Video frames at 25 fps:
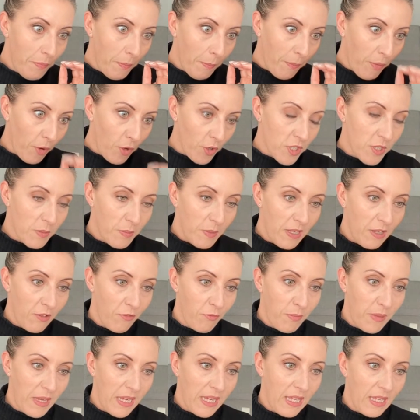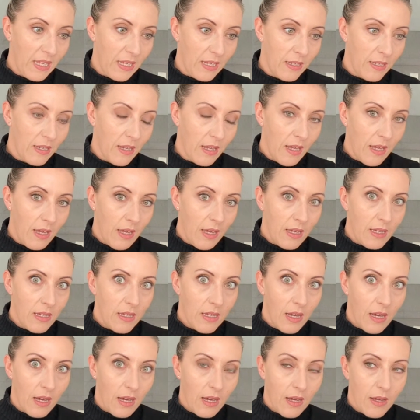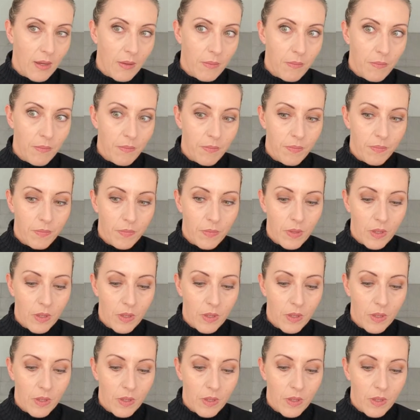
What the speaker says: possibly have been the